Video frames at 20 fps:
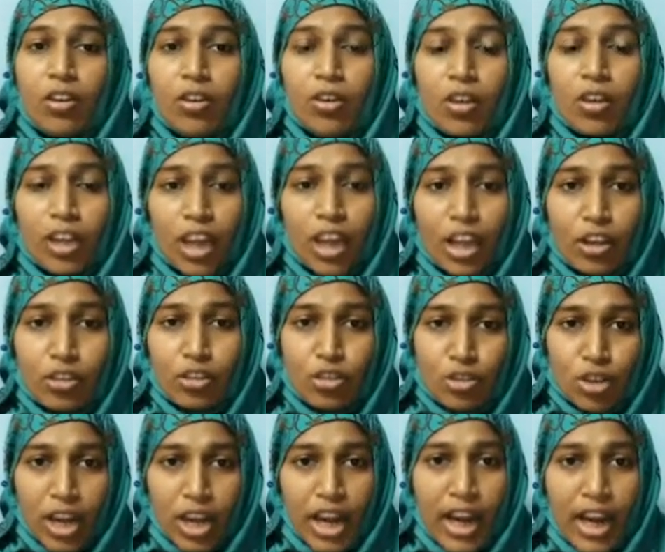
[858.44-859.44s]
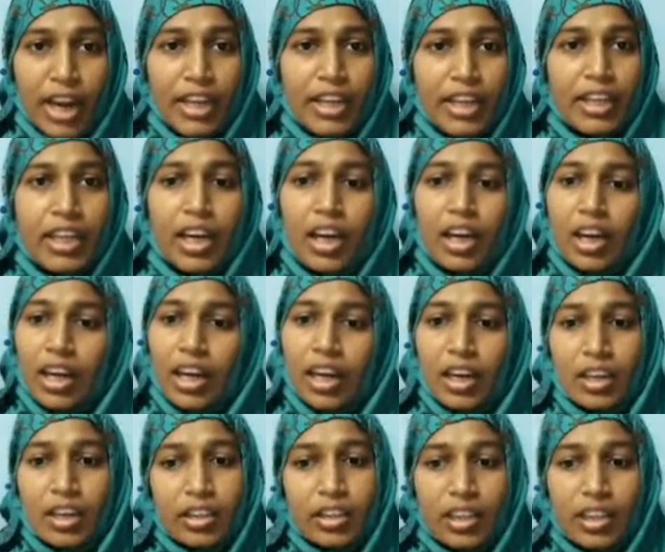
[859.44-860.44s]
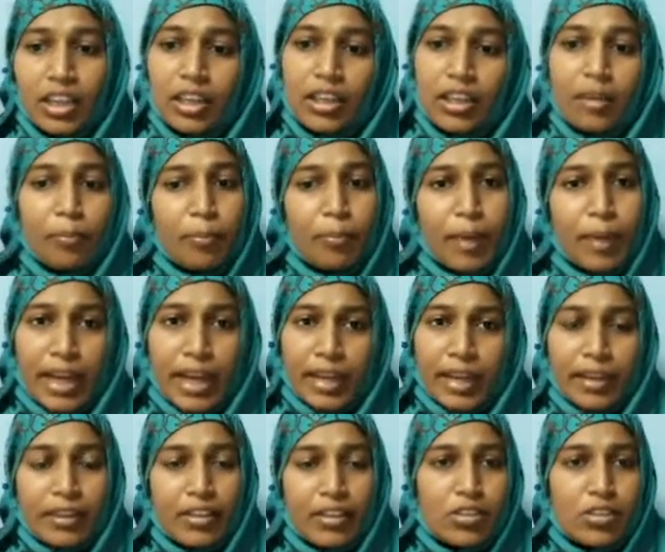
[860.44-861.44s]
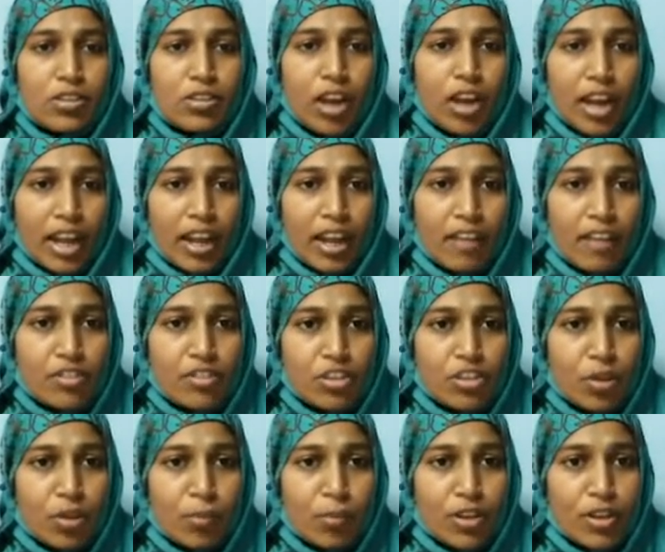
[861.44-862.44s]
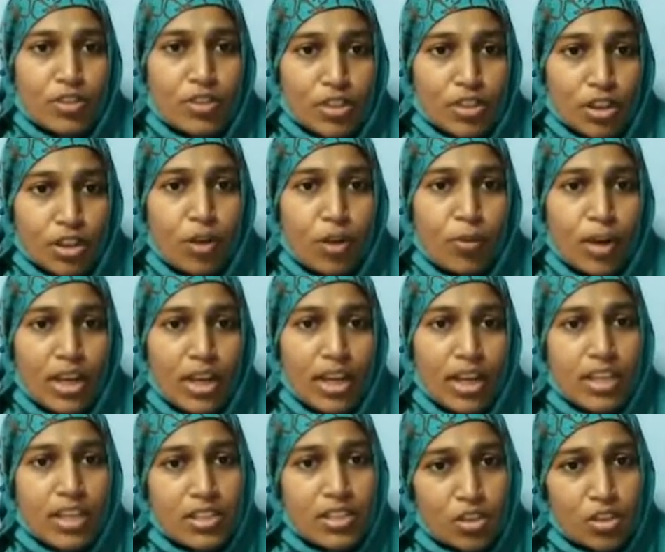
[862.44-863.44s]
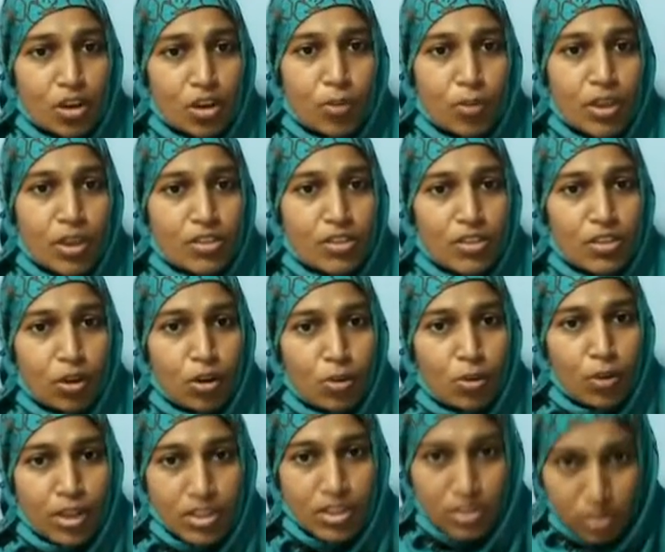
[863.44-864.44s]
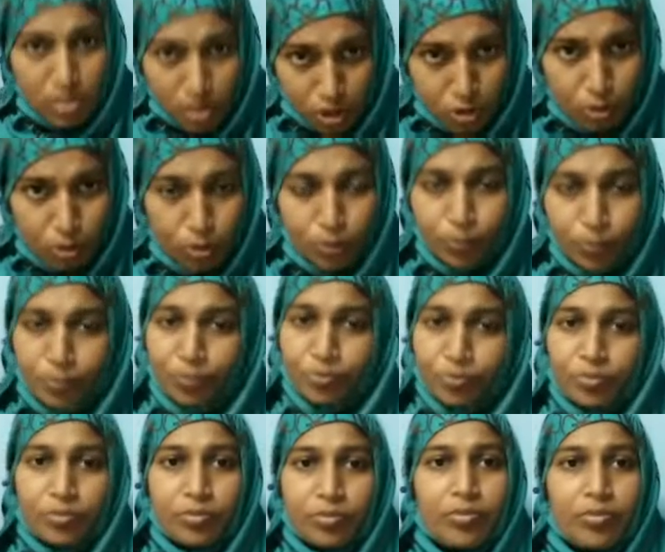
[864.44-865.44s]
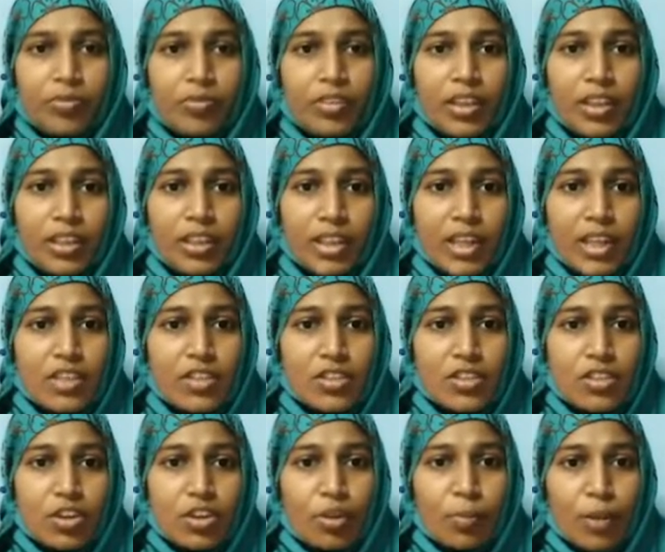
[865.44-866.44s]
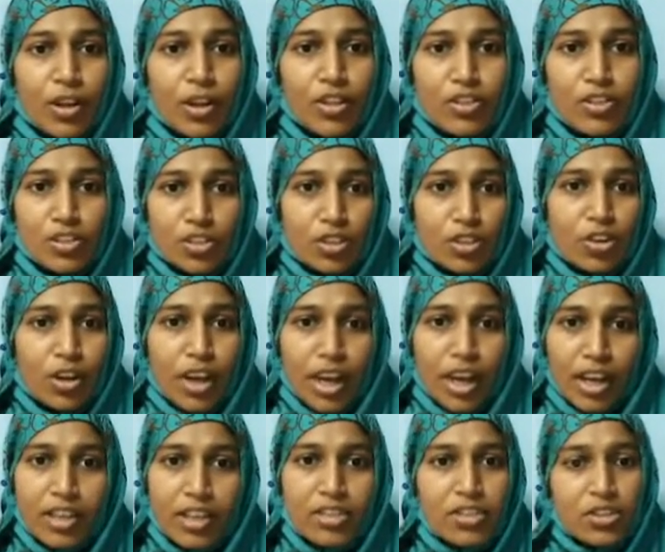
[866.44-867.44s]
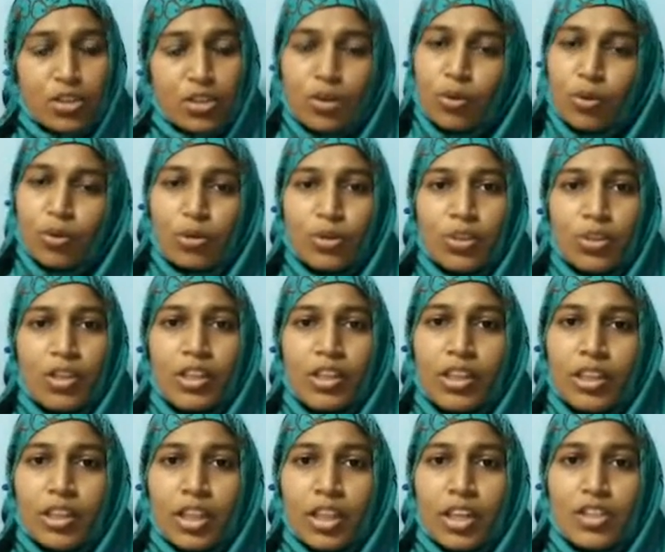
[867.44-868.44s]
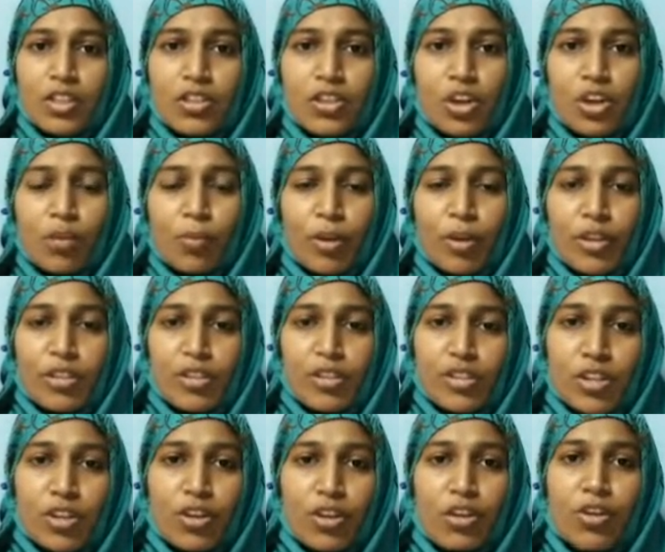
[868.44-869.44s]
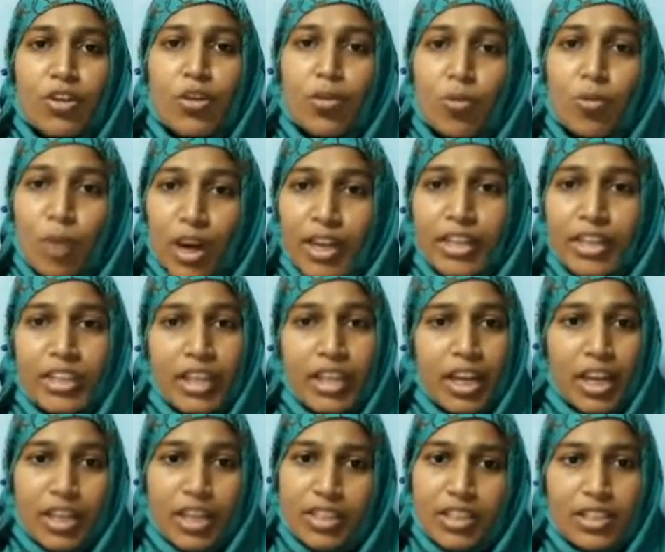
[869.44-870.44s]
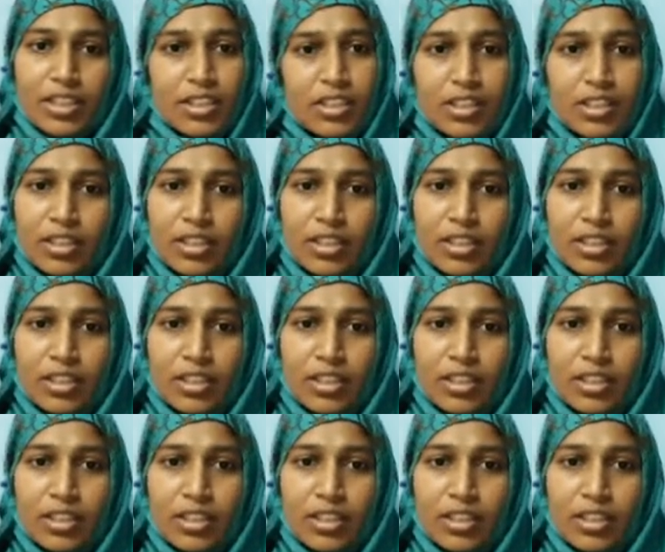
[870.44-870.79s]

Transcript: Okay, you should add it at the back. So I have 0.01 as 0.010. Then 0.080. Then 0.018.